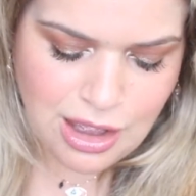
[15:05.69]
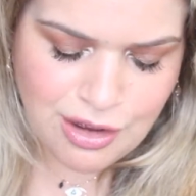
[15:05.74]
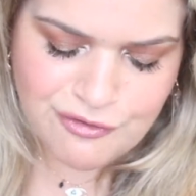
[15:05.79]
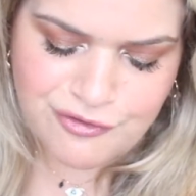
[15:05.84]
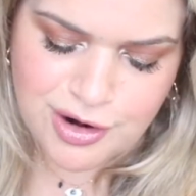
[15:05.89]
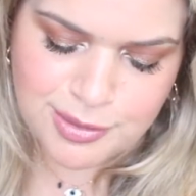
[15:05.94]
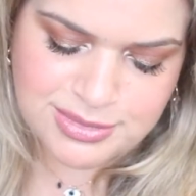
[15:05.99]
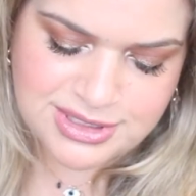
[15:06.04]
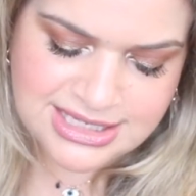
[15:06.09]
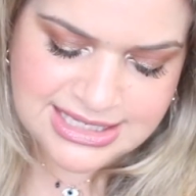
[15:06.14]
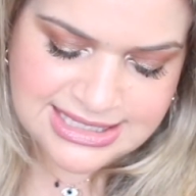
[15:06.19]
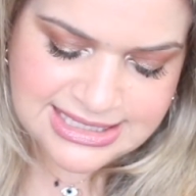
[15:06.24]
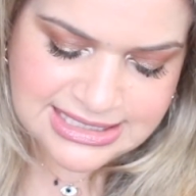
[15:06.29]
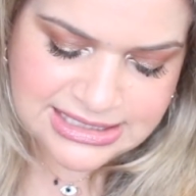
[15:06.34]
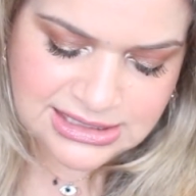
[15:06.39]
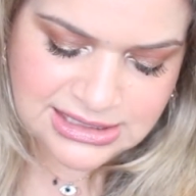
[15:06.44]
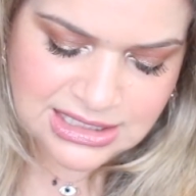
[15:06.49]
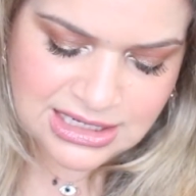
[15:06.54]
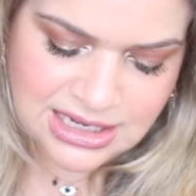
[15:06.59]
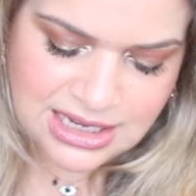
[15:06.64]
From
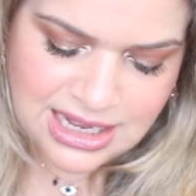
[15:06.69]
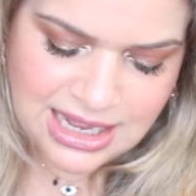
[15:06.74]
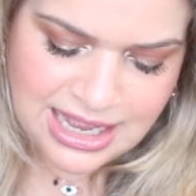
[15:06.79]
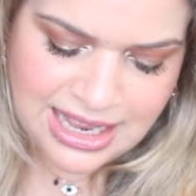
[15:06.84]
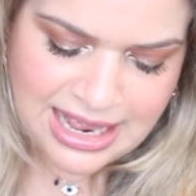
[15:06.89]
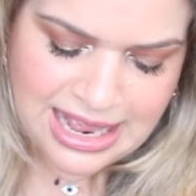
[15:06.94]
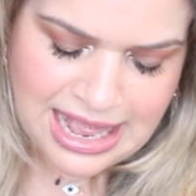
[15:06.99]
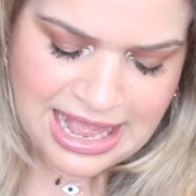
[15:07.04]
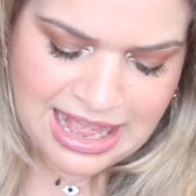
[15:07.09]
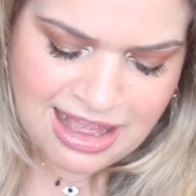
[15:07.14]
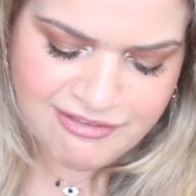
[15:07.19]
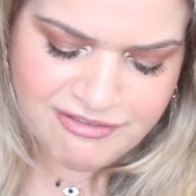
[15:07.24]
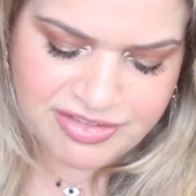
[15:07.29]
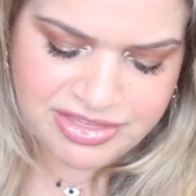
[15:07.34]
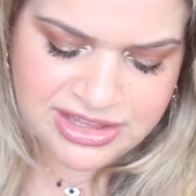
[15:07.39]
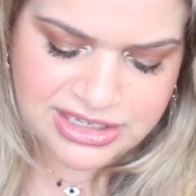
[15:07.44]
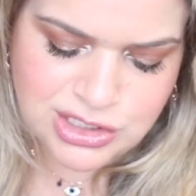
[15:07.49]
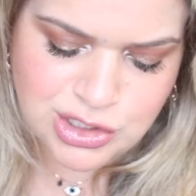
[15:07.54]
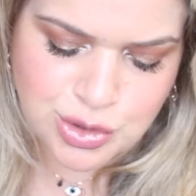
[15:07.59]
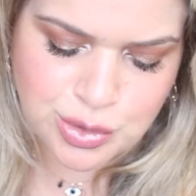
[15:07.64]
Stila, I have
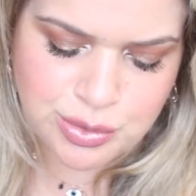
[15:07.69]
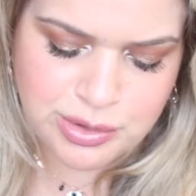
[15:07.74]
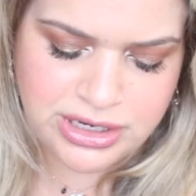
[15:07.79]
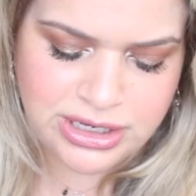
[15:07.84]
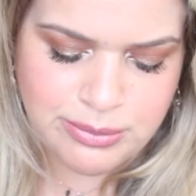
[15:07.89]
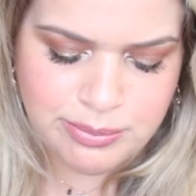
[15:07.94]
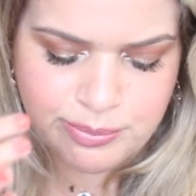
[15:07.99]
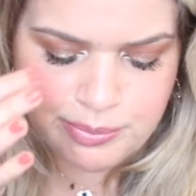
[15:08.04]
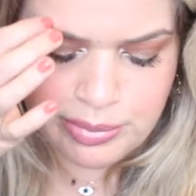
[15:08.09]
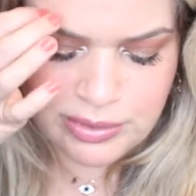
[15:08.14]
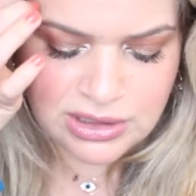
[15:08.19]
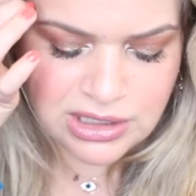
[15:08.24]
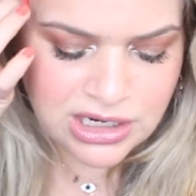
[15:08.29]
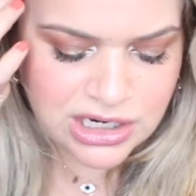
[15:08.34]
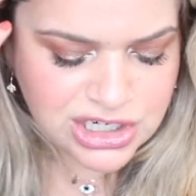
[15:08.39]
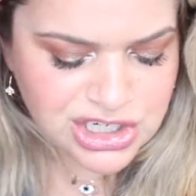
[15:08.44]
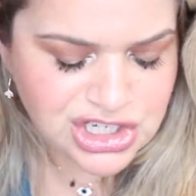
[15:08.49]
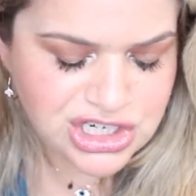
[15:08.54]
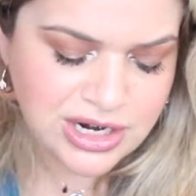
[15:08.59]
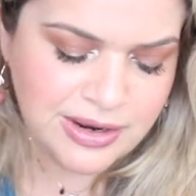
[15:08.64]
this cream
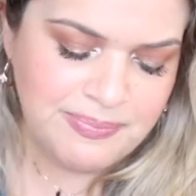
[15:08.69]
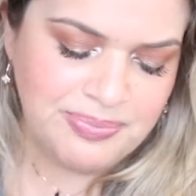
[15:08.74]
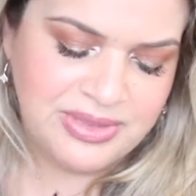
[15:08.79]
blush